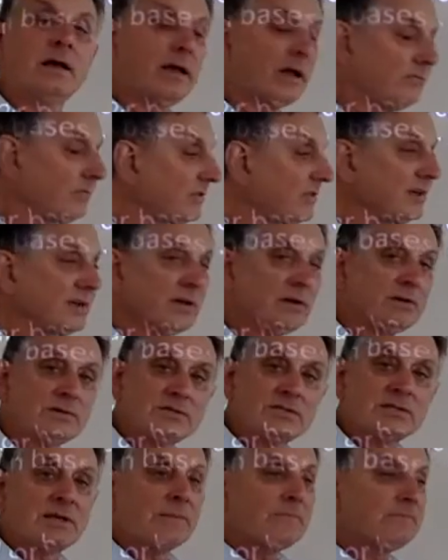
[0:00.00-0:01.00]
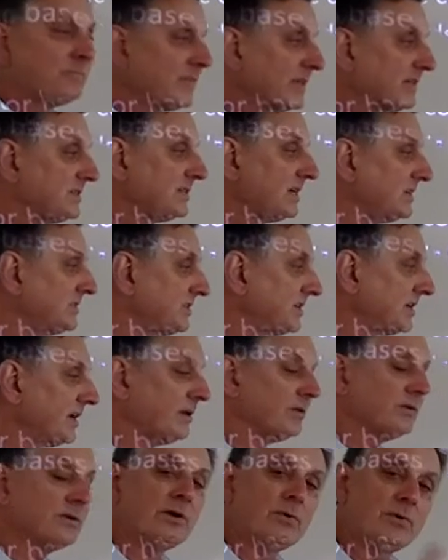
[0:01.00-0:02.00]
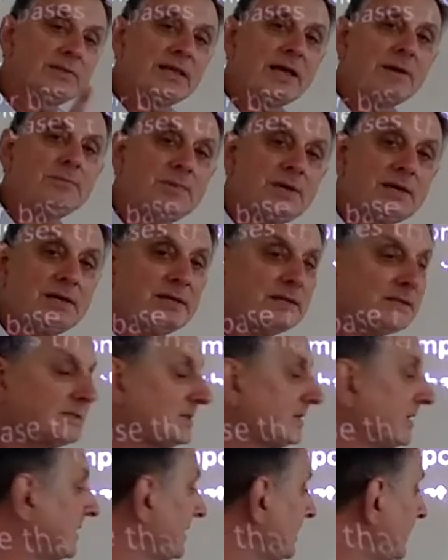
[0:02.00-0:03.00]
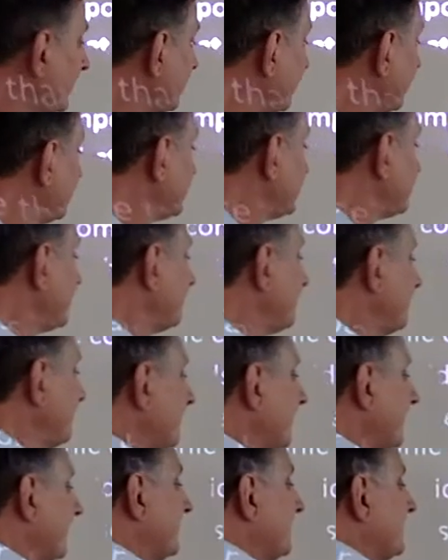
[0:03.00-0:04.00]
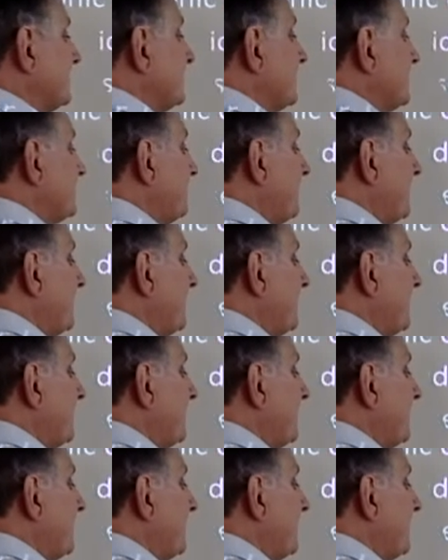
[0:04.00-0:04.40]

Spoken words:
Everything else stays together. Now, what that means is something like this. Let's